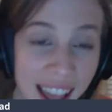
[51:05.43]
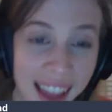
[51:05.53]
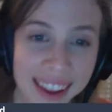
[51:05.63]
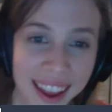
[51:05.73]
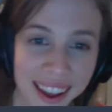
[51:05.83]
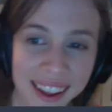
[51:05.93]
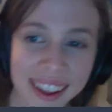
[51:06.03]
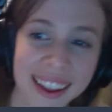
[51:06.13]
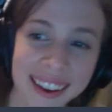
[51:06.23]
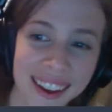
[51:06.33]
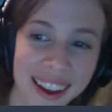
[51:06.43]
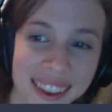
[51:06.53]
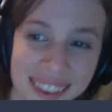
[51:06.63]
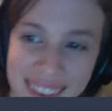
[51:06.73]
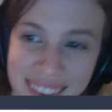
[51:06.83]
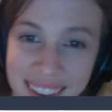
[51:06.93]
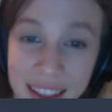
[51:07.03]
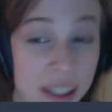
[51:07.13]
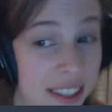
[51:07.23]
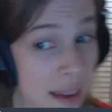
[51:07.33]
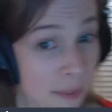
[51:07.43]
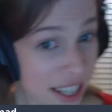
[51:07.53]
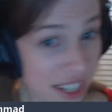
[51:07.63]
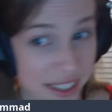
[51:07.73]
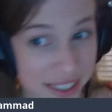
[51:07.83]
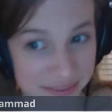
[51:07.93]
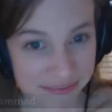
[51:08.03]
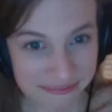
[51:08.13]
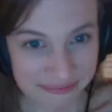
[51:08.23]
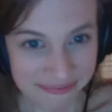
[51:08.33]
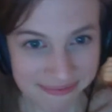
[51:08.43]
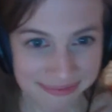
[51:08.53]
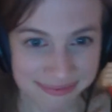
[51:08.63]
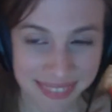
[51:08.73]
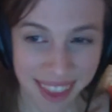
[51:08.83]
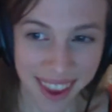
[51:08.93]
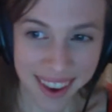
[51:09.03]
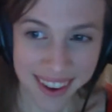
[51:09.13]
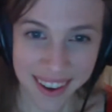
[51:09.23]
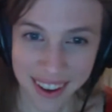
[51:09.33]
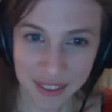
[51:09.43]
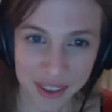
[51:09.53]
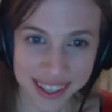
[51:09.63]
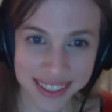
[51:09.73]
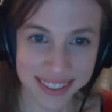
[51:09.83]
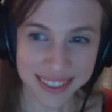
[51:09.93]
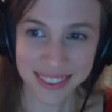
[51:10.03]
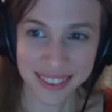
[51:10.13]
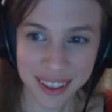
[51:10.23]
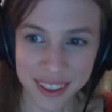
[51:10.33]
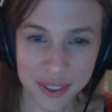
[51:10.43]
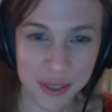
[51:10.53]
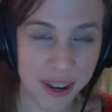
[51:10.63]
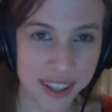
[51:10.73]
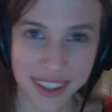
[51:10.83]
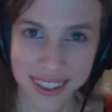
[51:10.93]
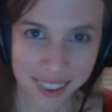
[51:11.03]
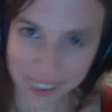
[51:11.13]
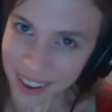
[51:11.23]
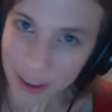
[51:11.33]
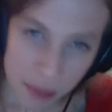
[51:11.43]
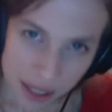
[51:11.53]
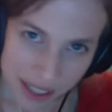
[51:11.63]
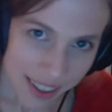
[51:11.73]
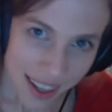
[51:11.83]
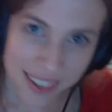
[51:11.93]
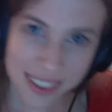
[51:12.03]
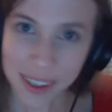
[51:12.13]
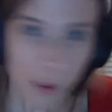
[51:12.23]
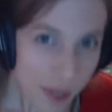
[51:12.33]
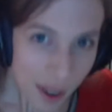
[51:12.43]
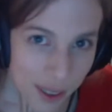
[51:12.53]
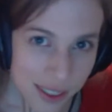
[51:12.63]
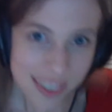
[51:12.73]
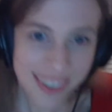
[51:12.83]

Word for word: Yeah, and I it's not my channel. And if it gets a little too much, I, I, I politely exit. No one knows.